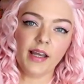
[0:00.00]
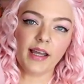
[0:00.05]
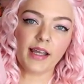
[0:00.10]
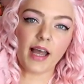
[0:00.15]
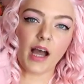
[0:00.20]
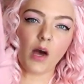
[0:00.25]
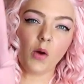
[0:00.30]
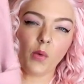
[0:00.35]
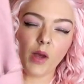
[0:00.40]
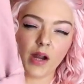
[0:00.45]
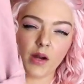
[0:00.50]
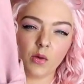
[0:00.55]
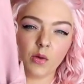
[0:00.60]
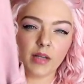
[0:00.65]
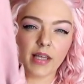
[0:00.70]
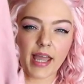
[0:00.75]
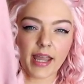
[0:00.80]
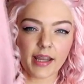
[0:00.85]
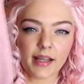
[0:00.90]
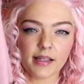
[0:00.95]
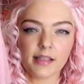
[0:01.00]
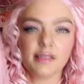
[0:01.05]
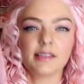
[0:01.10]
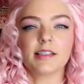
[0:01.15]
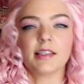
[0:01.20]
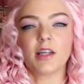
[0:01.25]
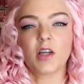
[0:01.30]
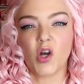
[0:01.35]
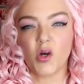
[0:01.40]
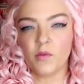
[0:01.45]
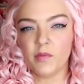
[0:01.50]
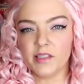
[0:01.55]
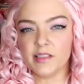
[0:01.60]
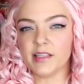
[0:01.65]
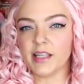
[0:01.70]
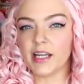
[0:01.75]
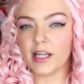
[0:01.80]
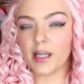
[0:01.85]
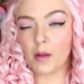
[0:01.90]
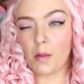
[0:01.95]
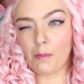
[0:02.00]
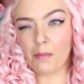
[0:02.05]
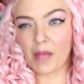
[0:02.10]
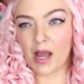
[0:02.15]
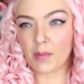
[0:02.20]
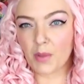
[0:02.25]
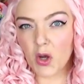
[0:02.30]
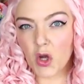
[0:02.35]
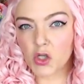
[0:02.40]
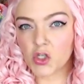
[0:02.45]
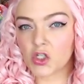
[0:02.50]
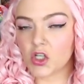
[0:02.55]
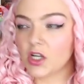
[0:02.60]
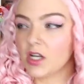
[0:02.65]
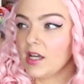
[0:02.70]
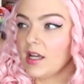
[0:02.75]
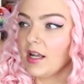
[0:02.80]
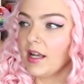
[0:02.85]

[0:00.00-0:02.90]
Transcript: Like I wear it with leggings and it covers like my butt.